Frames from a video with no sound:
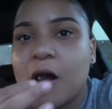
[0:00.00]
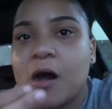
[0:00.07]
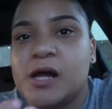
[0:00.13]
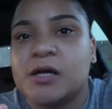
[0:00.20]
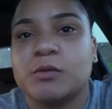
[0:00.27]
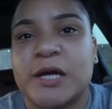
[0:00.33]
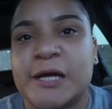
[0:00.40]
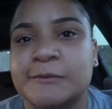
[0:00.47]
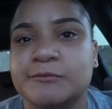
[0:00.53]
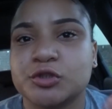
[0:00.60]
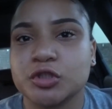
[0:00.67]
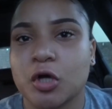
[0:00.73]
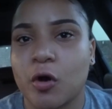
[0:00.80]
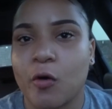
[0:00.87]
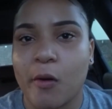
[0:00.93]
Anyway,
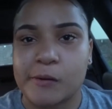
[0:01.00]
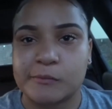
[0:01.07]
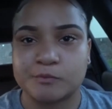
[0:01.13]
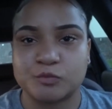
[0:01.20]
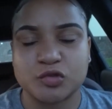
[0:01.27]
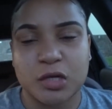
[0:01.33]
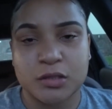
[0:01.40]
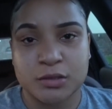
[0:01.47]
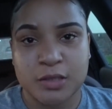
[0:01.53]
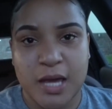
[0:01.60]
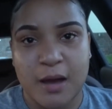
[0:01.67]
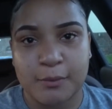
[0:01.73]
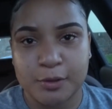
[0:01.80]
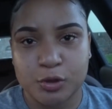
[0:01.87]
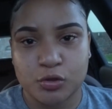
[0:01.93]
so today
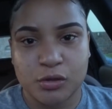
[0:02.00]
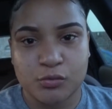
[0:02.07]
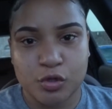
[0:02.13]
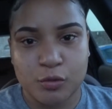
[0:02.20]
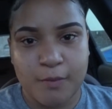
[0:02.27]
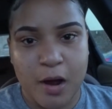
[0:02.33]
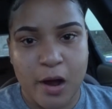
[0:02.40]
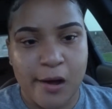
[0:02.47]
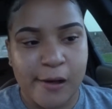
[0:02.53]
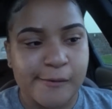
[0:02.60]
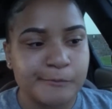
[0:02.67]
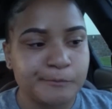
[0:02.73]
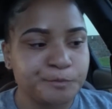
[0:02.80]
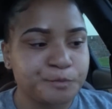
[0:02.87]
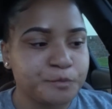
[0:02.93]
I'll be doing a mukbang
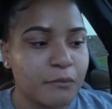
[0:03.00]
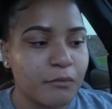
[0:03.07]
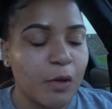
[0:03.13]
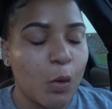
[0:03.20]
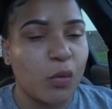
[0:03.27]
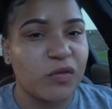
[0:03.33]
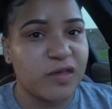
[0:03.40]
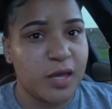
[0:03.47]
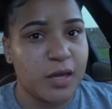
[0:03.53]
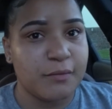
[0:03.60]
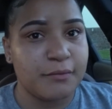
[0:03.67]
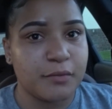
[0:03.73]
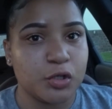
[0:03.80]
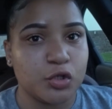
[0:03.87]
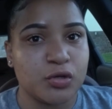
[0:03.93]
with
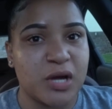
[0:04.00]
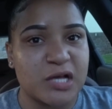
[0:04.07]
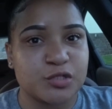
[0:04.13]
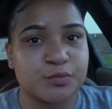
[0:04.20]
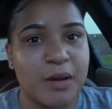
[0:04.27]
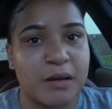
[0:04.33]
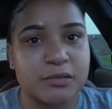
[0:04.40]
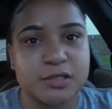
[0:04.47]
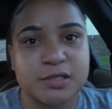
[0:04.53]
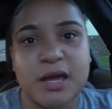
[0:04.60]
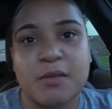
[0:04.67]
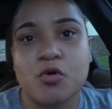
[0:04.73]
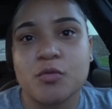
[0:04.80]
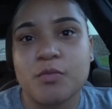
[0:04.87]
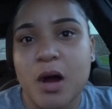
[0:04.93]
him. You guys will probably see
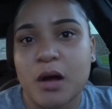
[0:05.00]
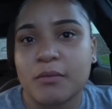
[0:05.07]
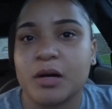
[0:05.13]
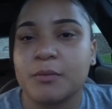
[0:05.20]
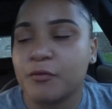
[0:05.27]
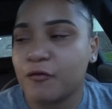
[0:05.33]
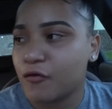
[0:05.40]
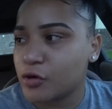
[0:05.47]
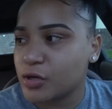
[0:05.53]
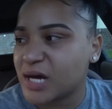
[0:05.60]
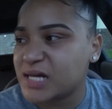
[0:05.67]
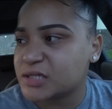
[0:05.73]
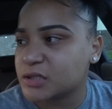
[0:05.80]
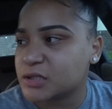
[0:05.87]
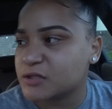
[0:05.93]
that mukbang, but before you
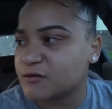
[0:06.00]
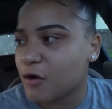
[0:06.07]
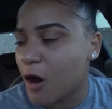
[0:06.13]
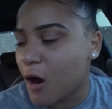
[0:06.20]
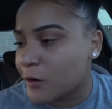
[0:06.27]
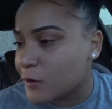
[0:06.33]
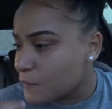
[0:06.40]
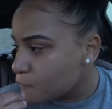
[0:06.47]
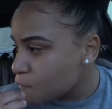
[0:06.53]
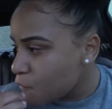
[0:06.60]
guys see this vlog,